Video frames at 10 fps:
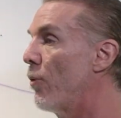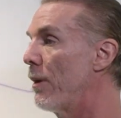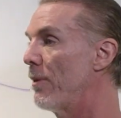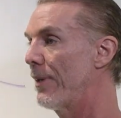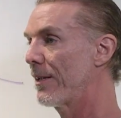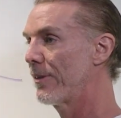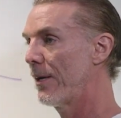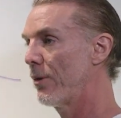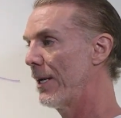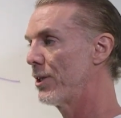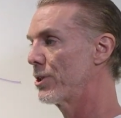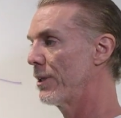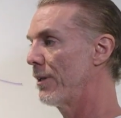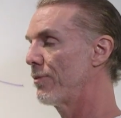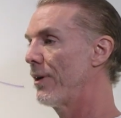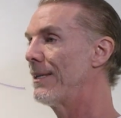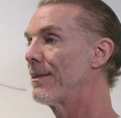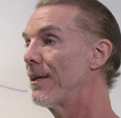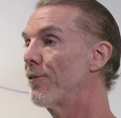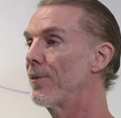form of acceleration is very
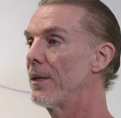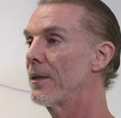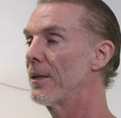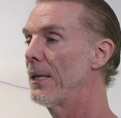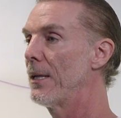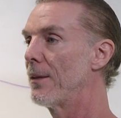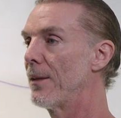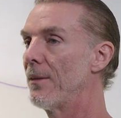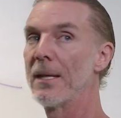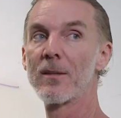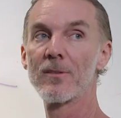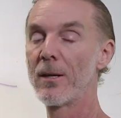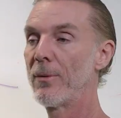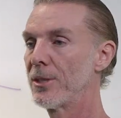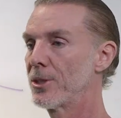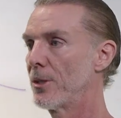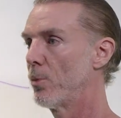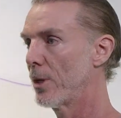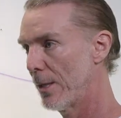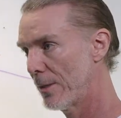different than the
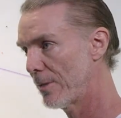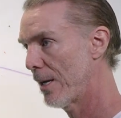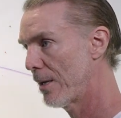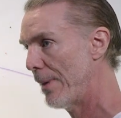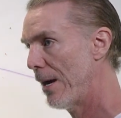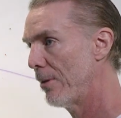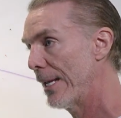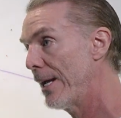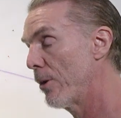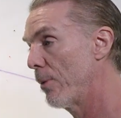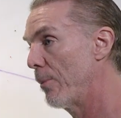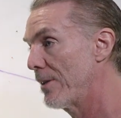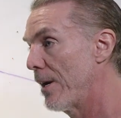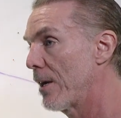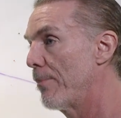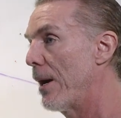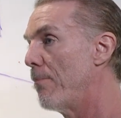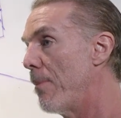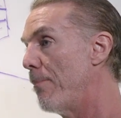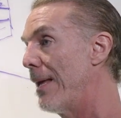acceleration we're going to talk about later when we talk
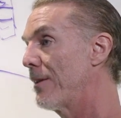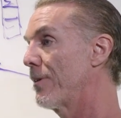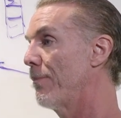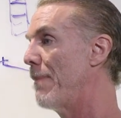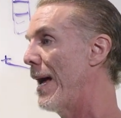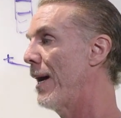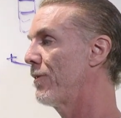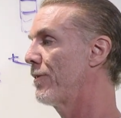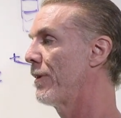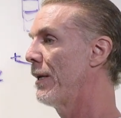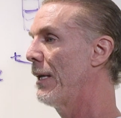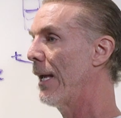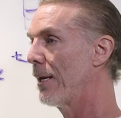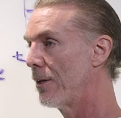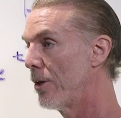about momentum, mass, and